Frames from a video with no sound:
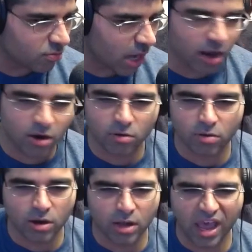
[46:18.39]
I don't
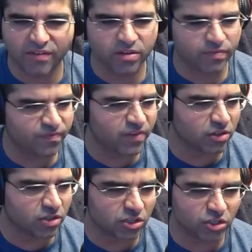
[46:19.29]
have a
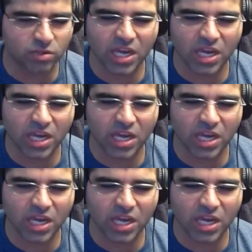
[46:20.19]
filter. Did you